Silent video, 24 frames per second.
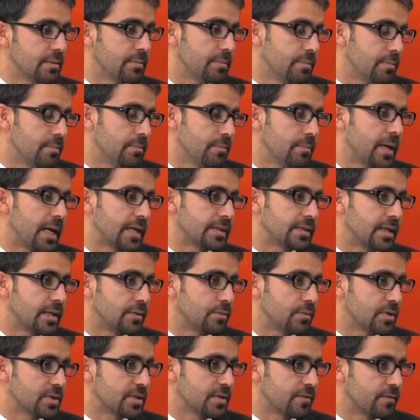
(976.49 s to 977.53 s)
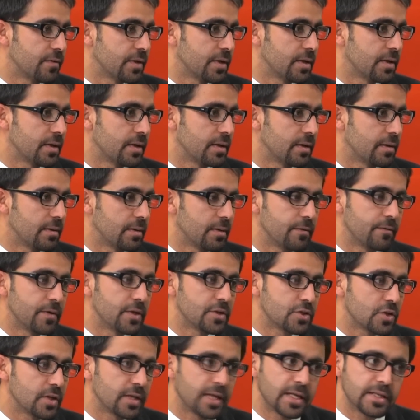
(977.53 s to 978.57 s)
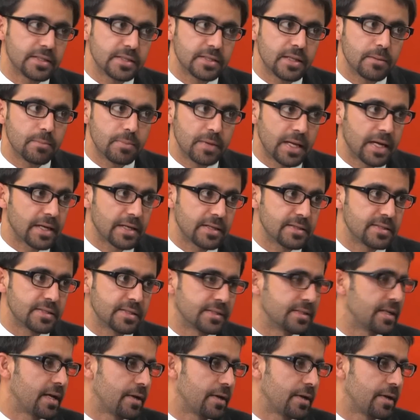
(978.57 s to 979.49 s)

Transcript: Baghdad was eventually ended up blacklisting it.